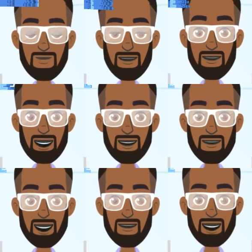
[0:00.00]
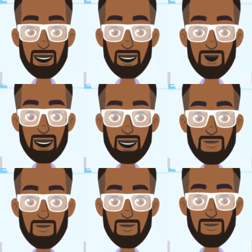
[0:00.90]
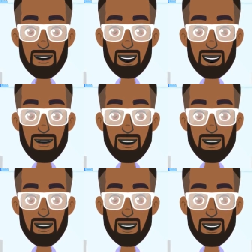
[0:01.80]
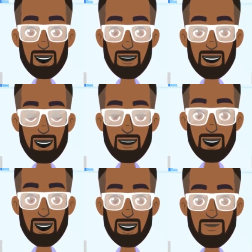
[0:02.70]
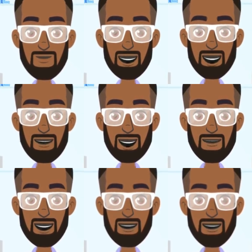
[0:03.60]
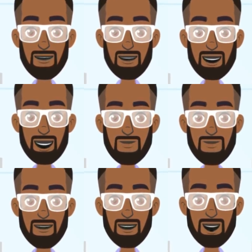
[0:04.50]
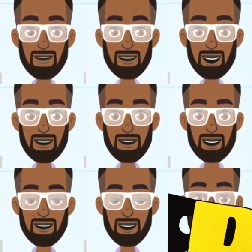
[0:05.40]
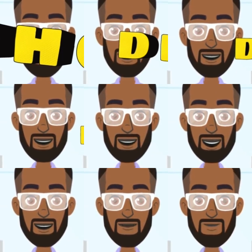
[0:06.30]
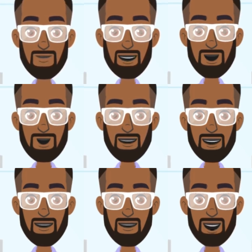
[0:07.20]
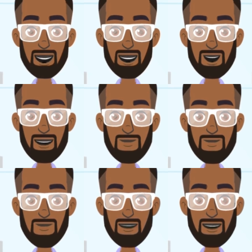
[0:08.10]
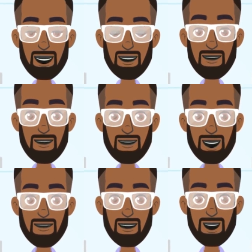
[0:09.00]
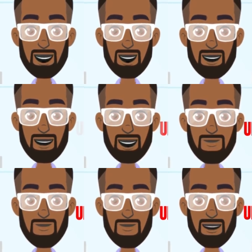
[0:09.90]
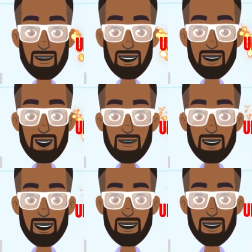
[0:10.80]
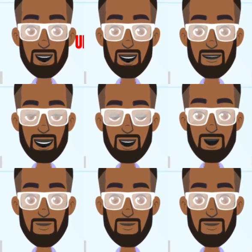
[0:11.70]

IP address change. IP addresses of some cameras can sometimes change either due to DHCP settings or firmware upgrades, or even unauthorized tampering, and this can cause signal failure.